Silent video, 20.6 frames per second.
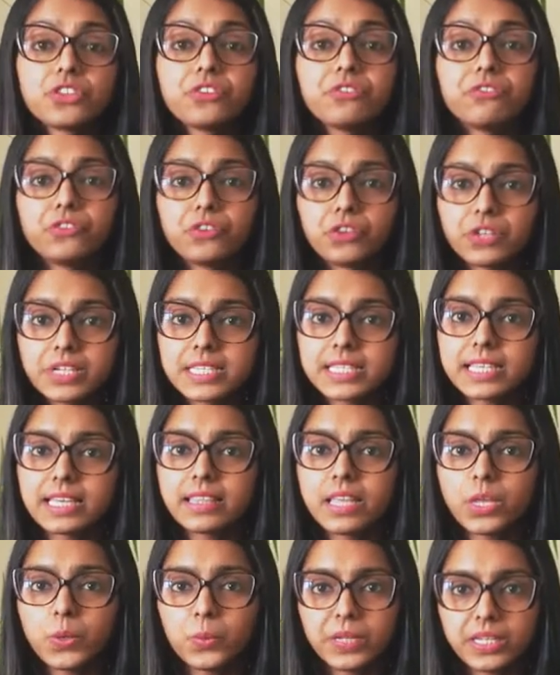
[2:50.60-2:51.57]
The first
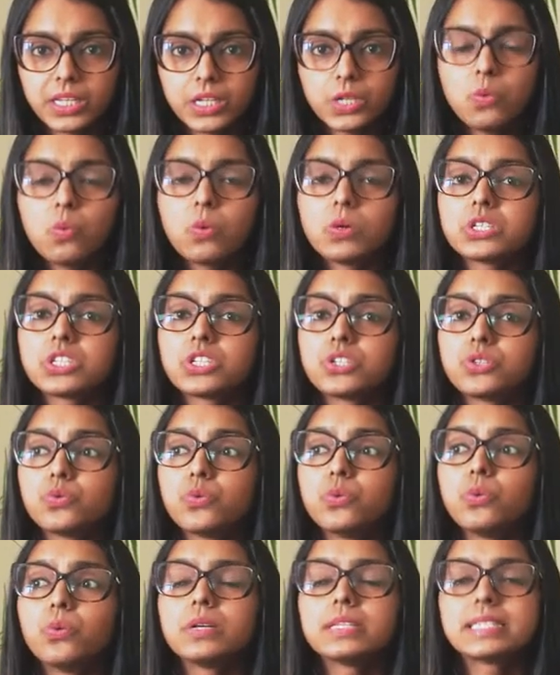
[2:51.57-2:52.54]
thing that we did was
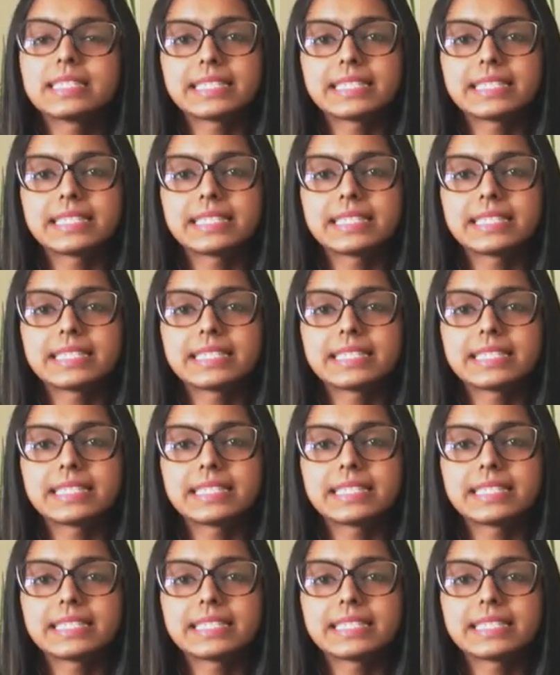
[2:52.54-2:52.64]
to